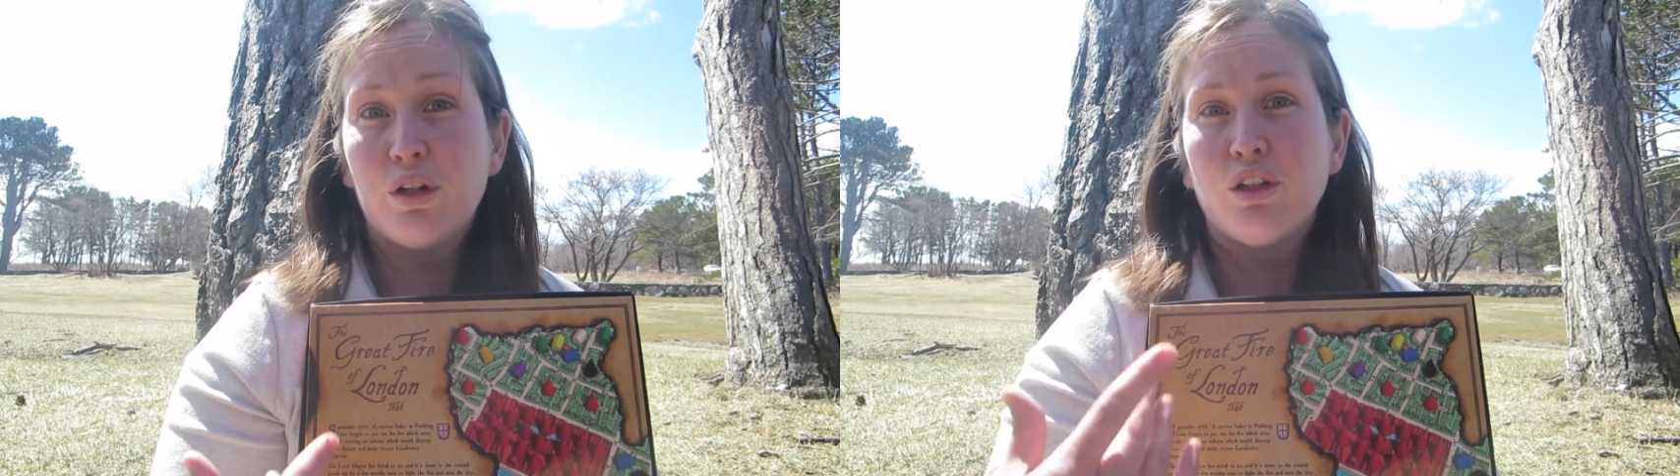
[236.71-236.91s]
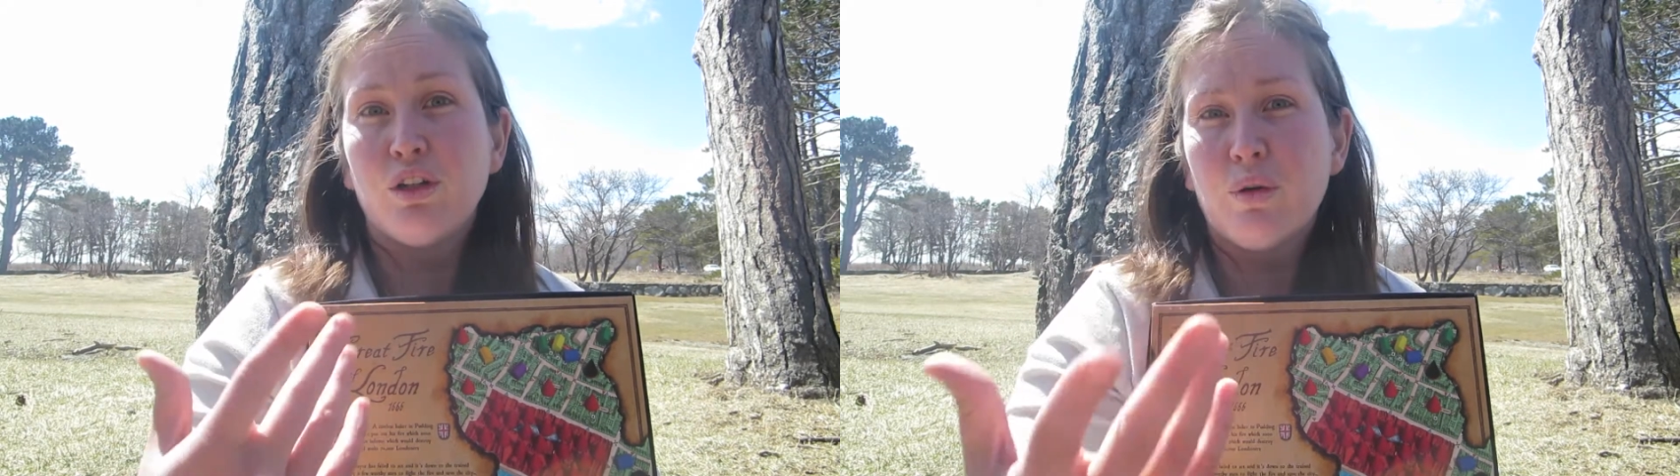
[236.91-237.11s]

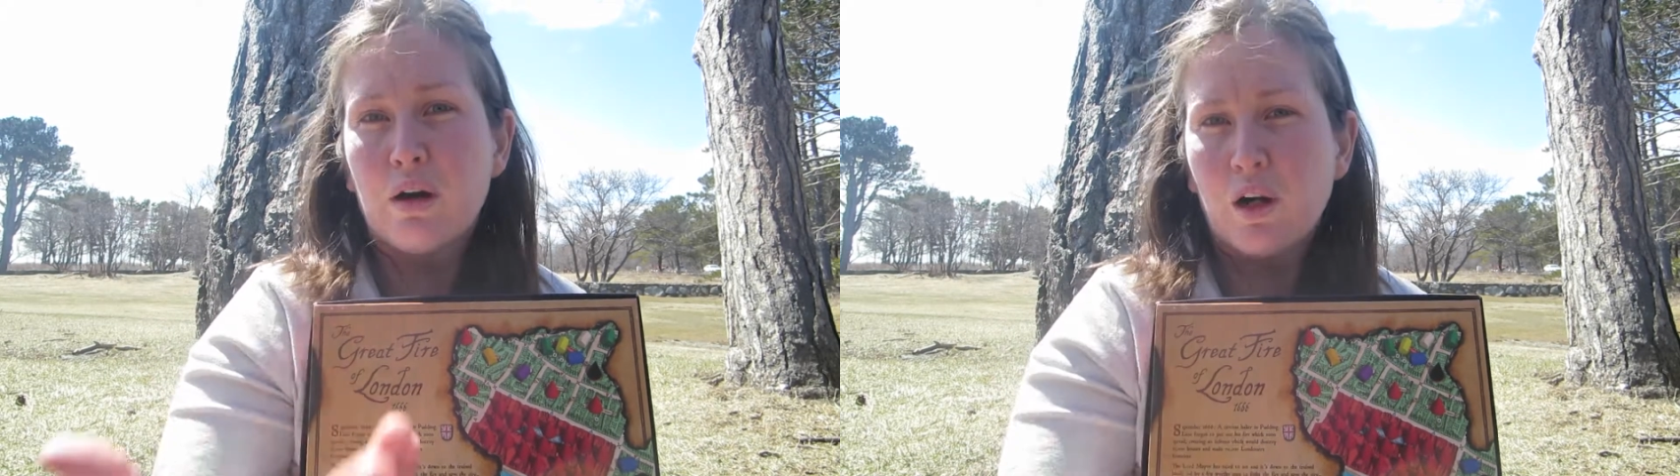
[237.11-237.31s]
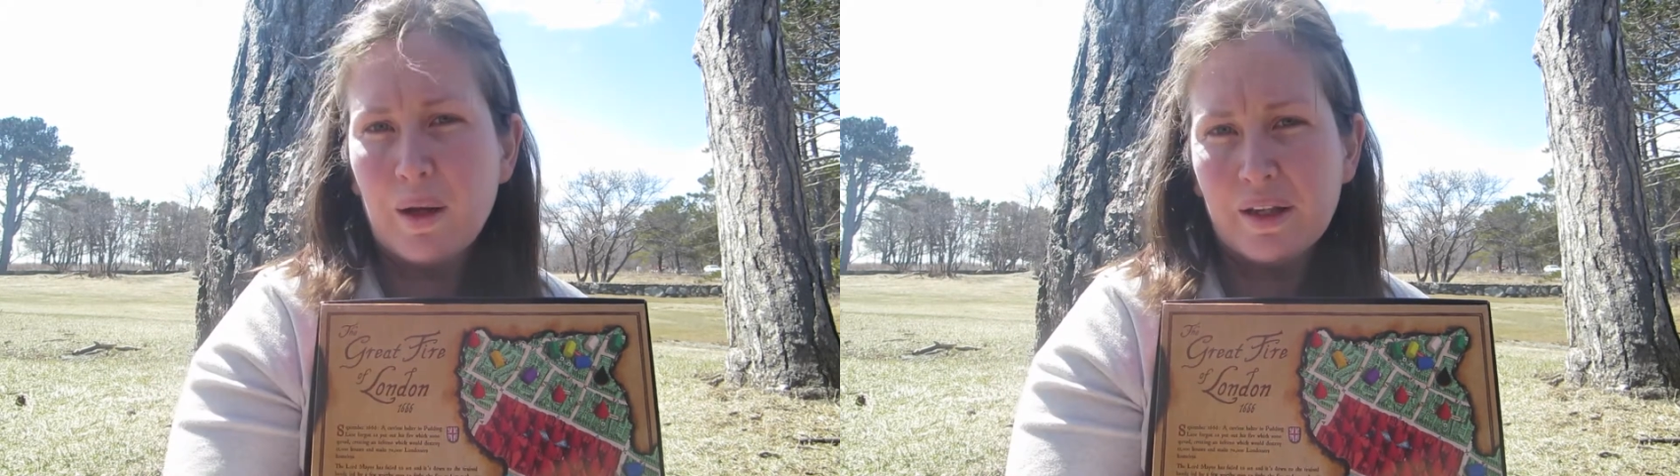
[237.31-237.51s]
you
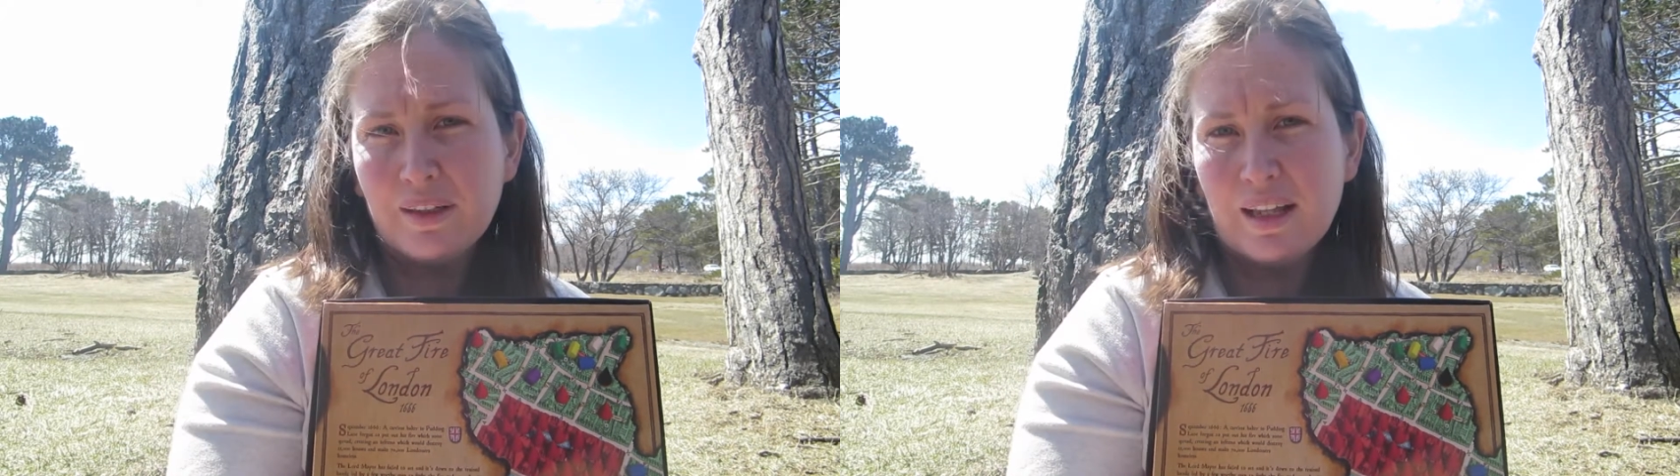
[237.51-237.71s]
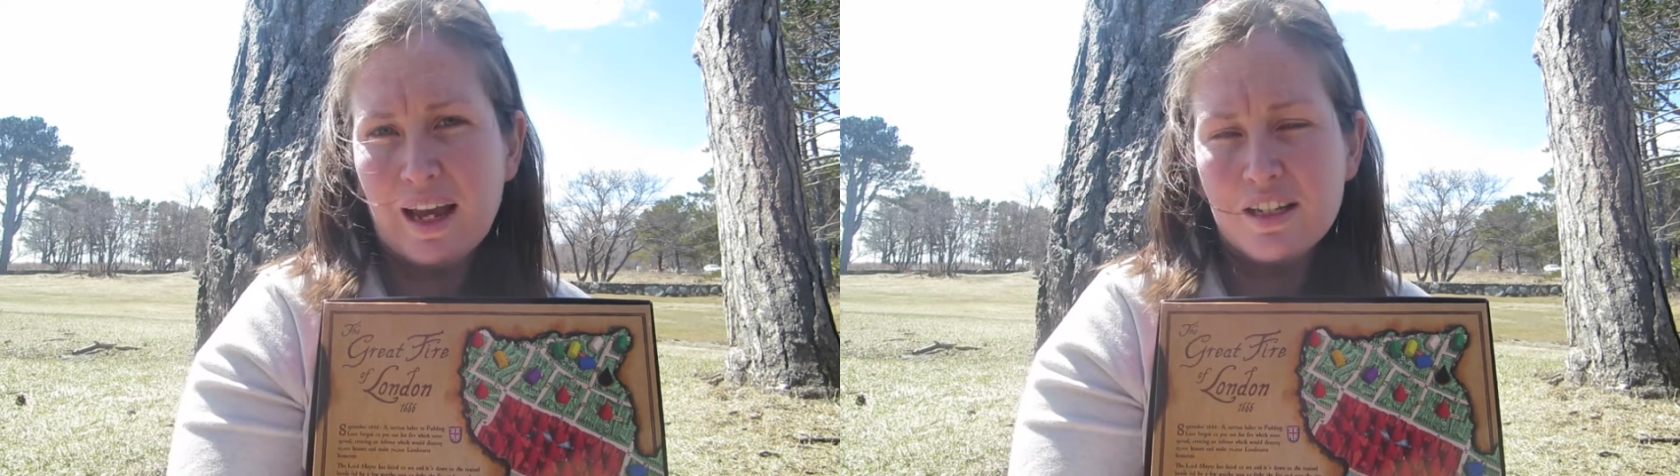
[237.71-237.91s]
are a
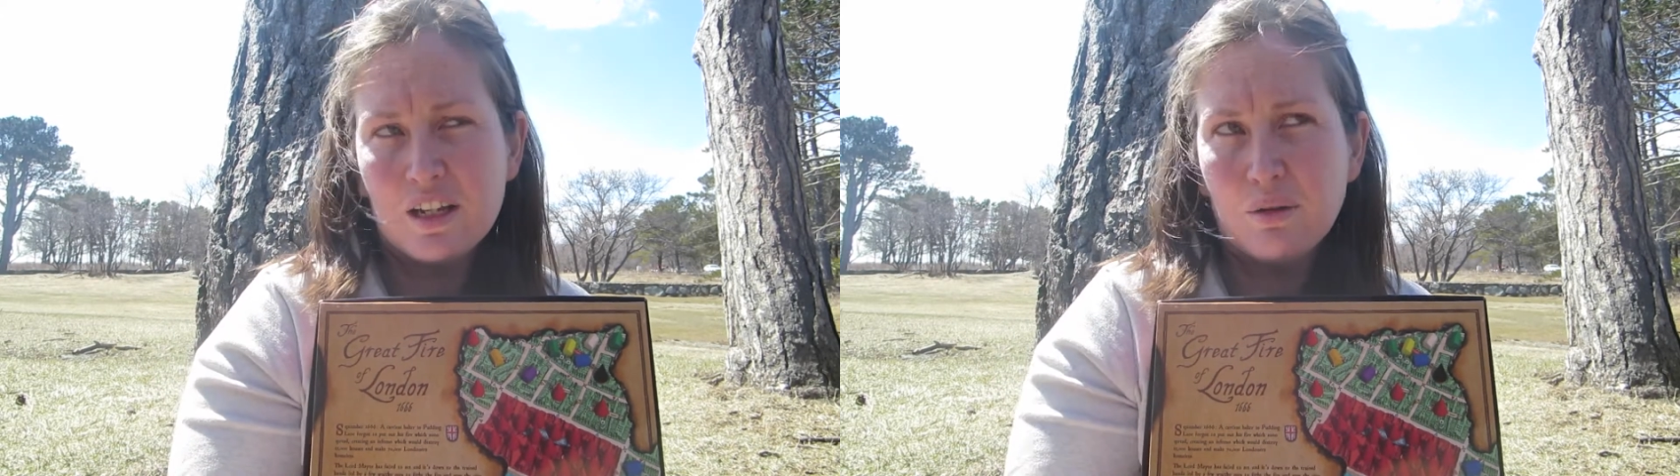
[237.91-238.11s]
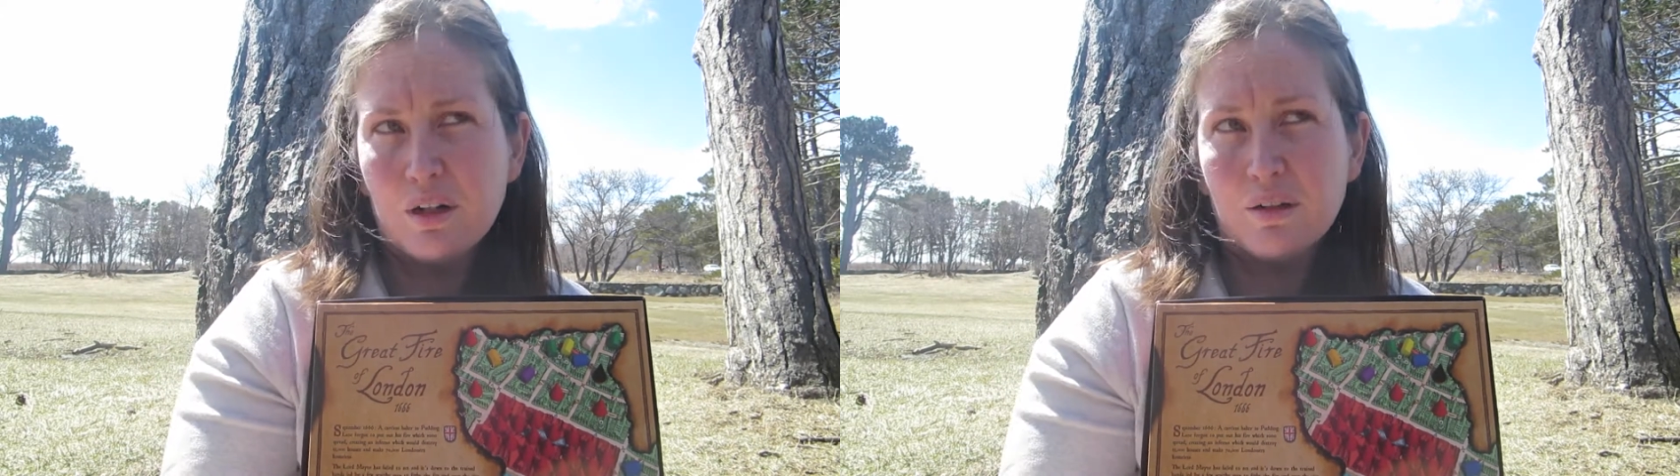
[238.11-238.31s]
wealthy
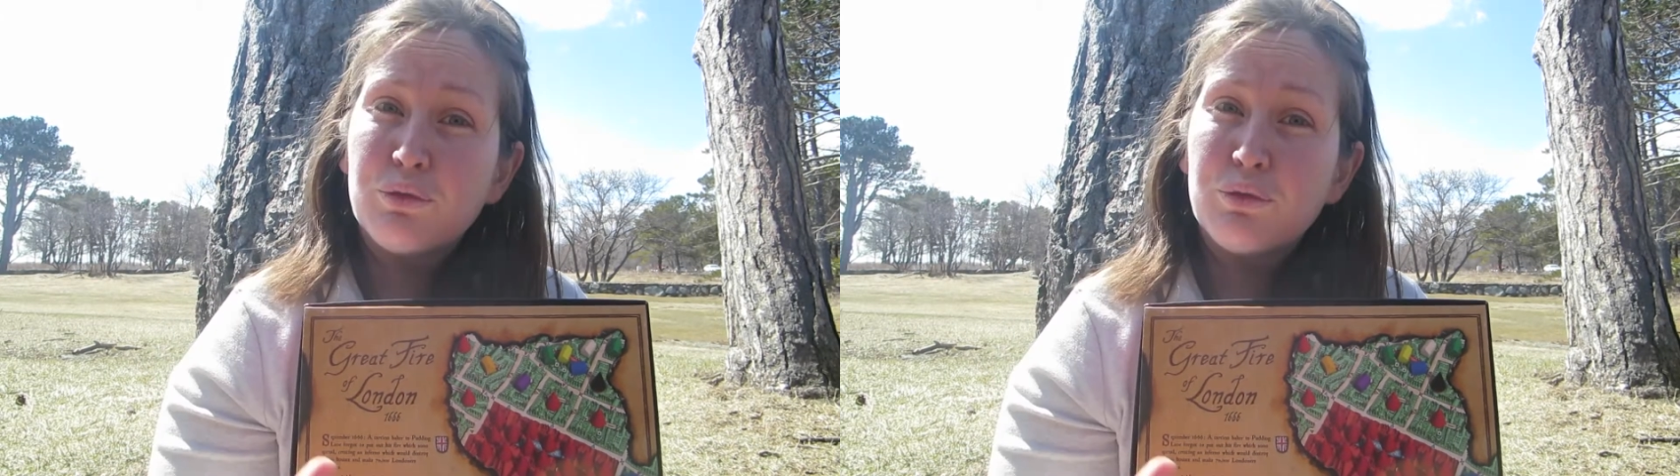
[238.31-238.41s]
landowner,